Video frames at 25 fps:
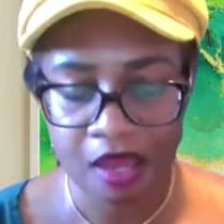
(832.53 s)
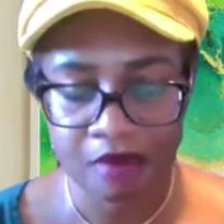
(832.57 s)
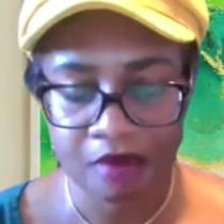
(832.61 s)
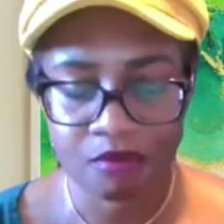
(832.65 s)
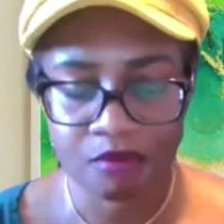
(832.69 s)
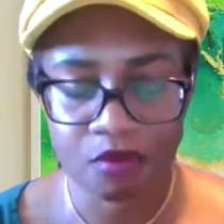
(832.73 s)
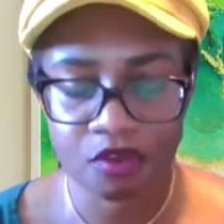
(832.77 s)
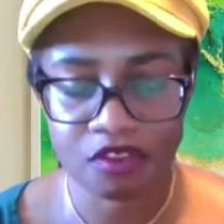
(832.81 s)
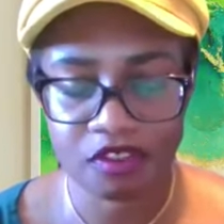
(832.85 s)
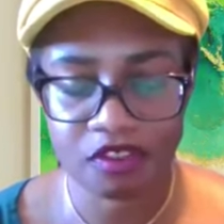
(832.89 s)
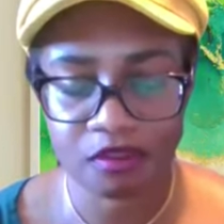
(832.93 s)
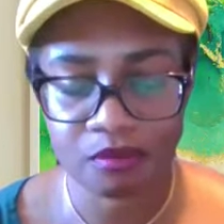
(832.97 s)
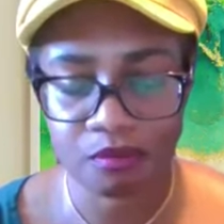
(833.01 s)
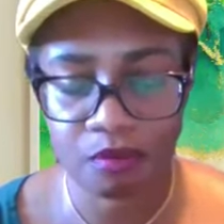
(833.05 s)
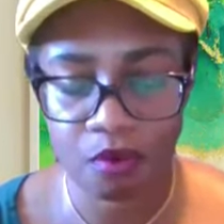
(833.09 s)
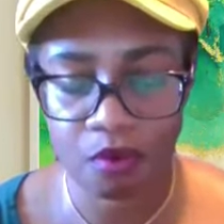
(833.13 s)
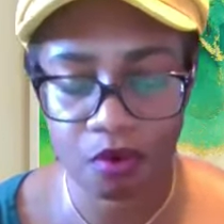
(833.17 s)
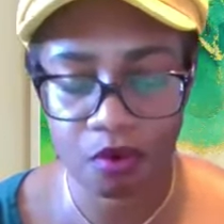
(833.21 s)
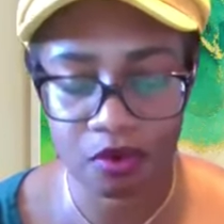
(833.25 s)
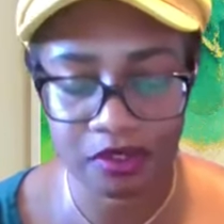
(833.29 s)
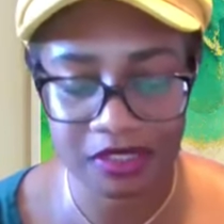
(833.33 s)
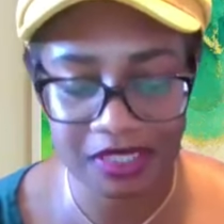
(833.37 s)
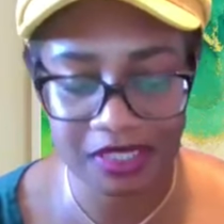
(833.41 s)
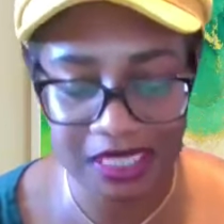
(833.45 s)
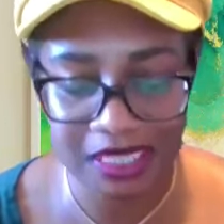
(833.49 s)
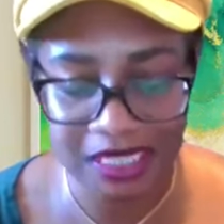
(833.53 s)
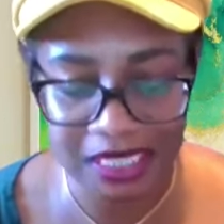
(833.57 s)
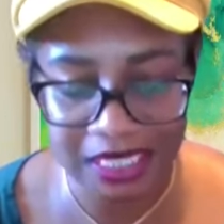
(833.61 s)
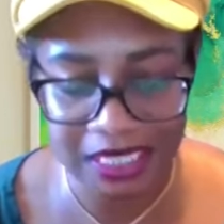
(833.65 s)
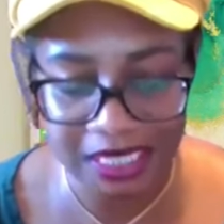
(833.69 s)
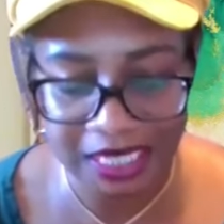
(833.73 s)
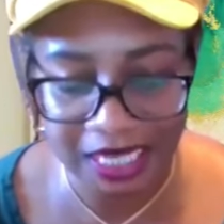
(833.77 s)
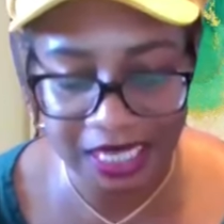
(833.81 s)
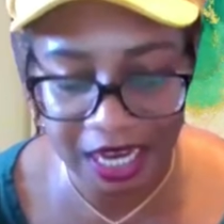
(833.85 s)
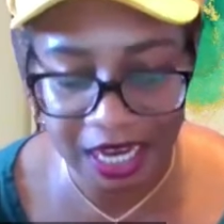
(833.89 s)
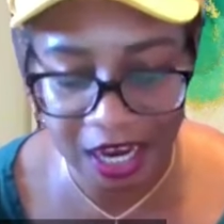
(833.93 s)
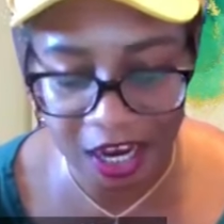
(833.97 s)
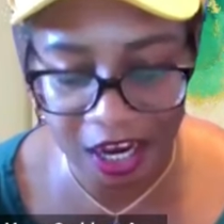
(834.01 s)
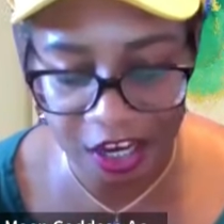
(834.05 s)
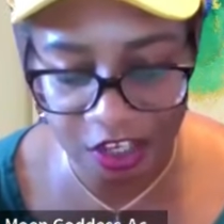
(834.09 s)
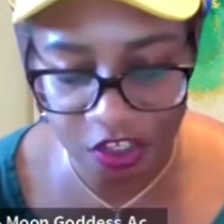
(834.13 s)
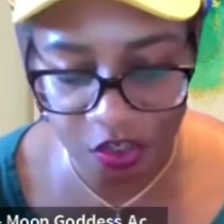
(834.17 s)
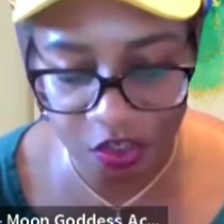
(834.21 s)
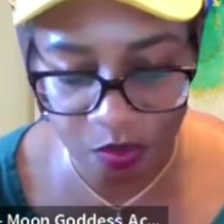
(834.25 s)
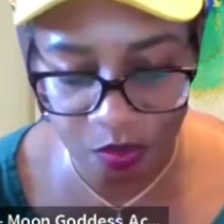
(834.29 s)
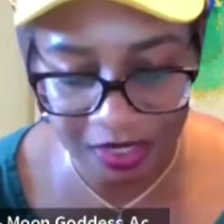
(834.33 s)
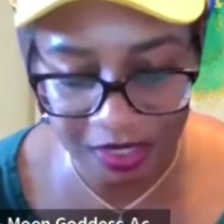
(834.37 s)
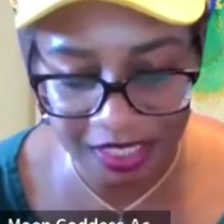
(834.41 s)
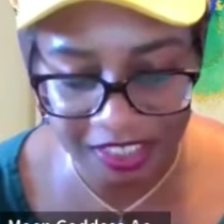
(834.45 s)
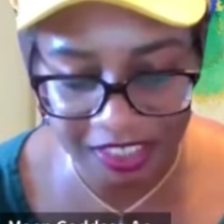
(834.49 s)
Most importantly, are
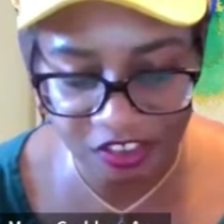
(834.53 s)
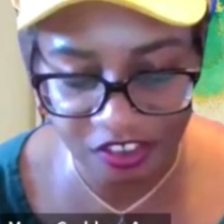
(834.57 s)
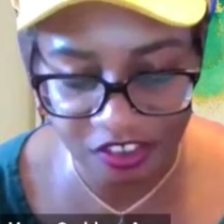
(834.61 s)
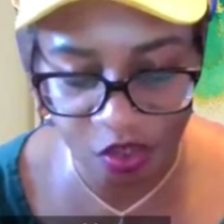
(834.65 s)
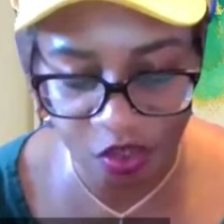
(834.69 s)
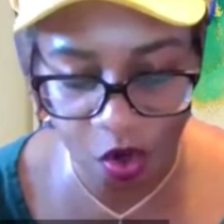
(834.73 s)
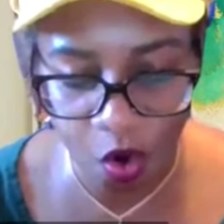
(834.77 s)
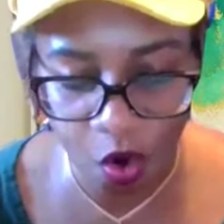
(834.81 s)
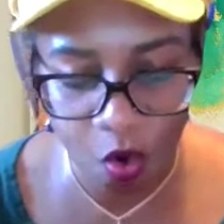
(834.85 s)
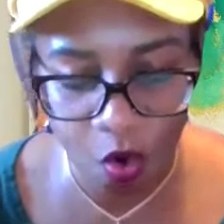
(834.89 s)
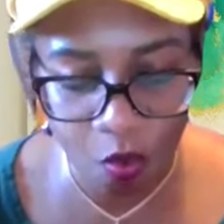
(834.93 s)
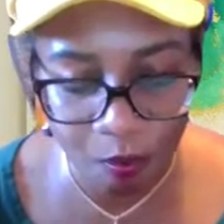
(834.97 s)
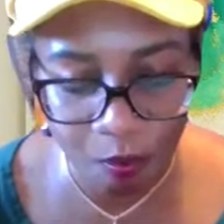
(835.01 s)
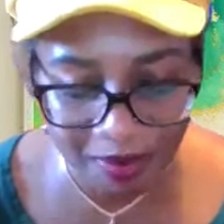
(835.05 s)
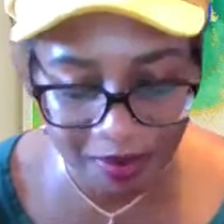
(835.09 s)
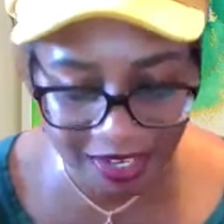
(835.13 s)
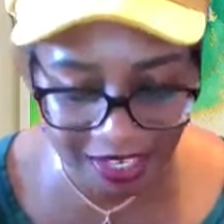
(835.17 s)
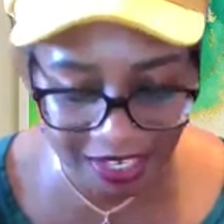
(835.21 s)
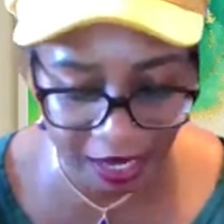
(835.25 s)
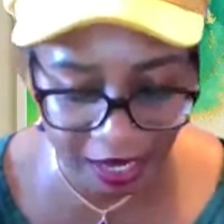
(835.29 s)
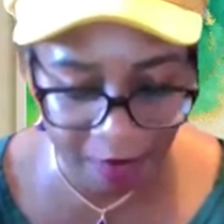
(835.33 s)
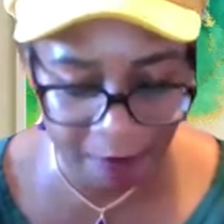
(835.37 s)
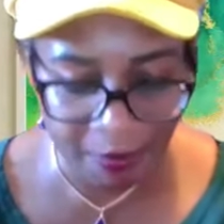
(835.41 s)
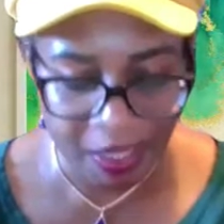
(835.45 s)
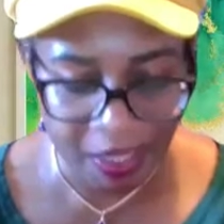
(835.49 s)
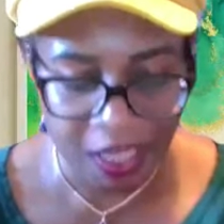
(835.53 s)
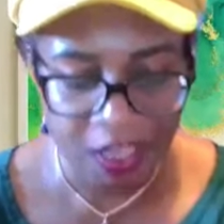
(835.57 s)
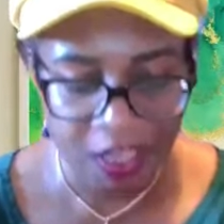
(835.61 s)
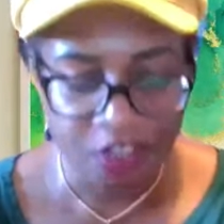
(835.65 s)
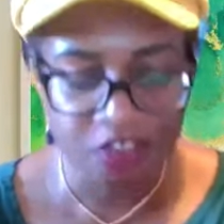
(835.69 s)
you willing to open up